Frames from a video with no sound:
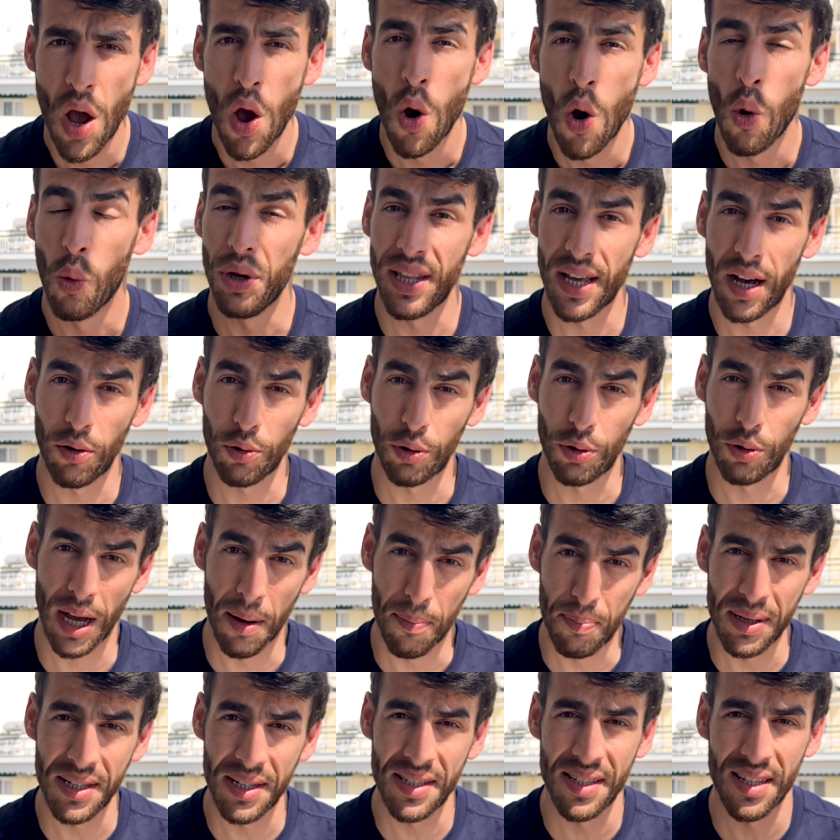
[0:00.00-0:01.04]
Without a
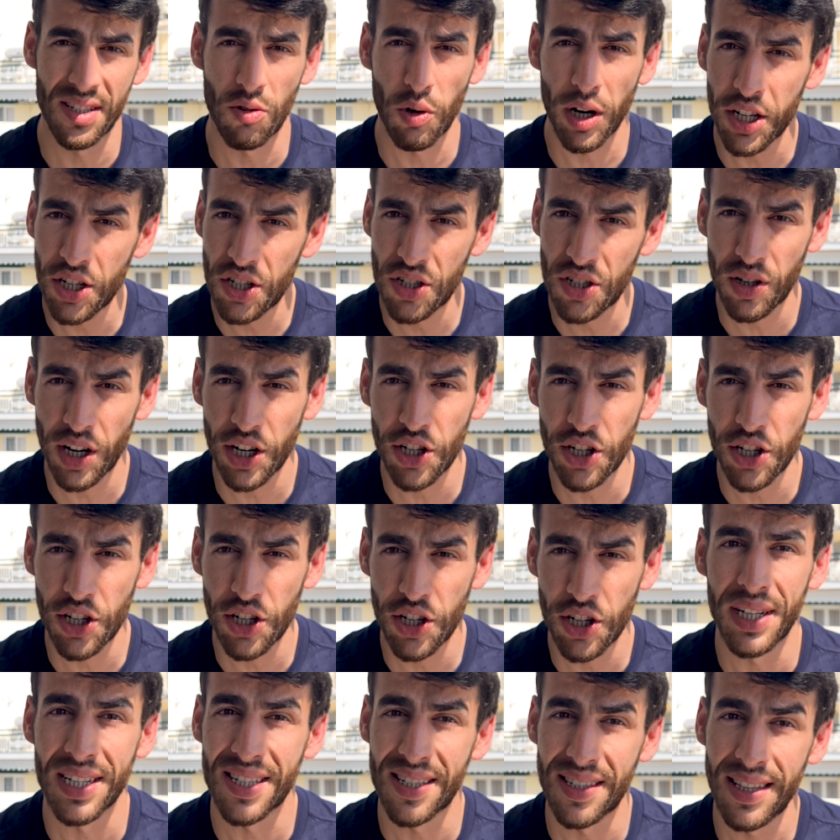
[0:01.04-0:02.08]
business registration
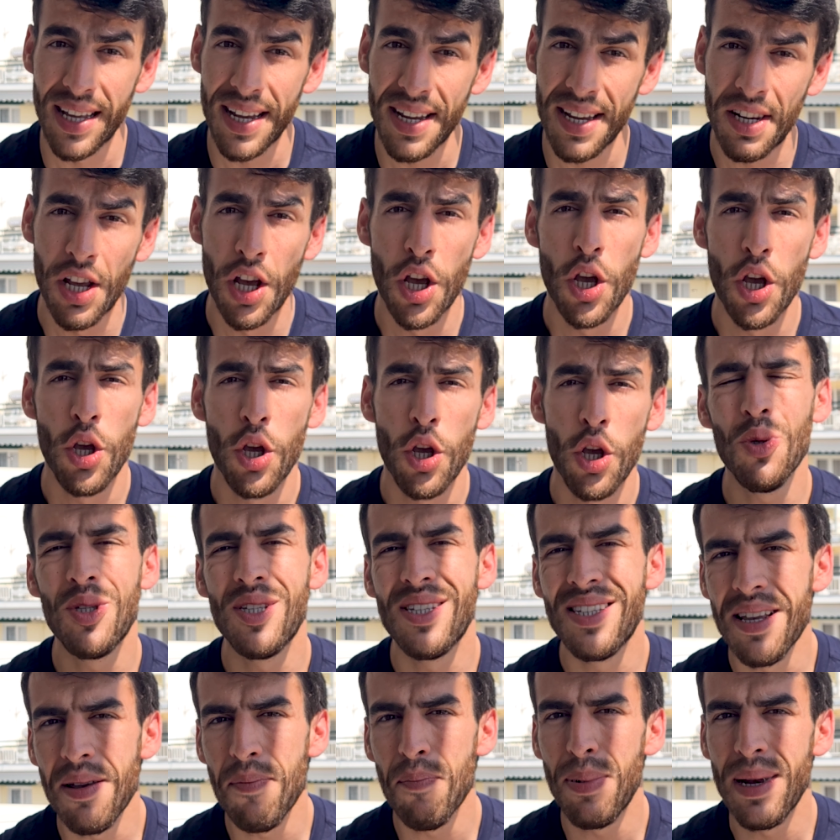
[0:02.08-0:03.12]
with a state, you
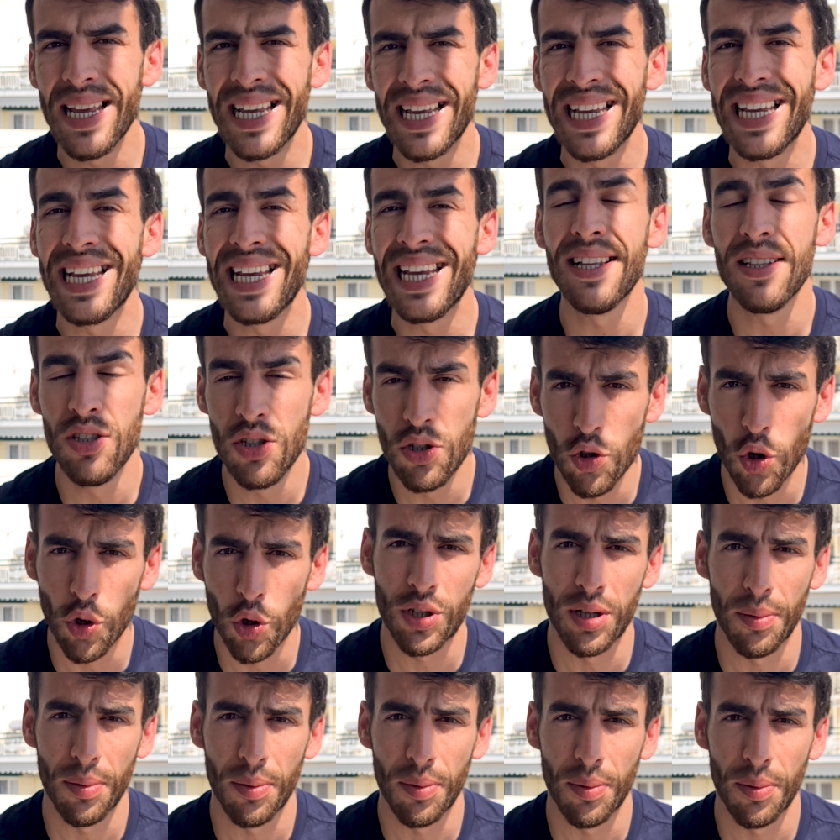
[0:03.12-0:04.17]
simply
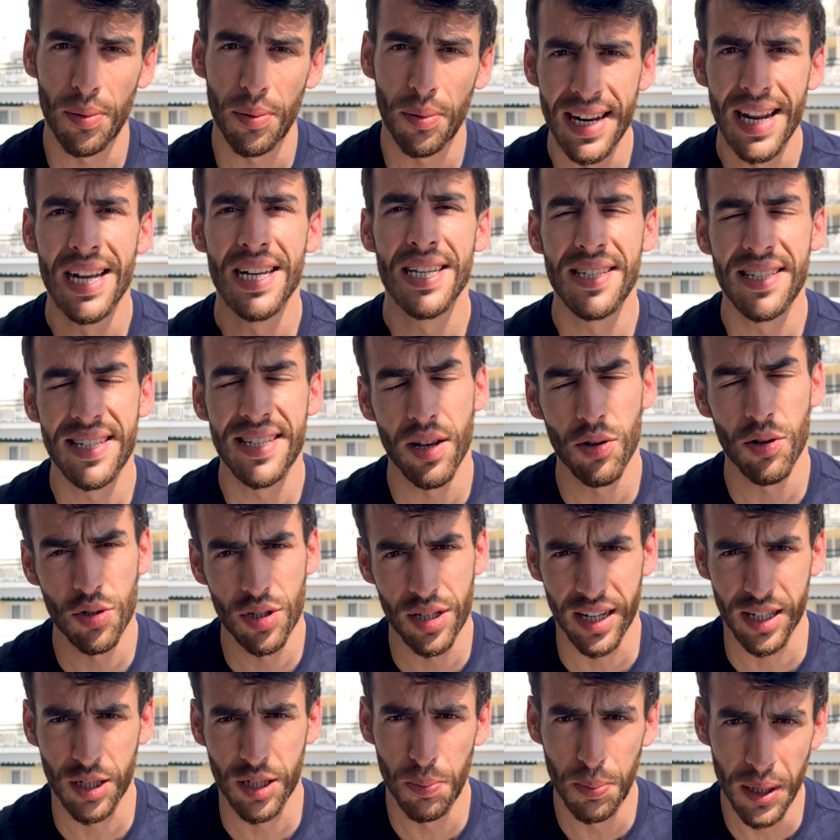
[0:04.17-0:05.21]
cannot obtain sales
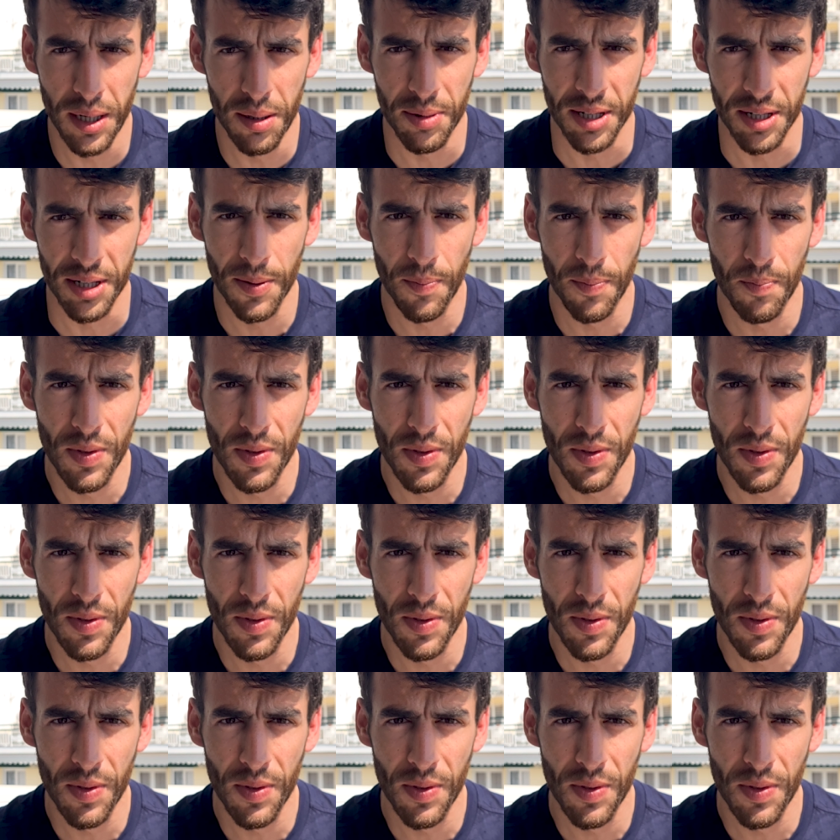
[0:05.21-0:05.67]
tax permit.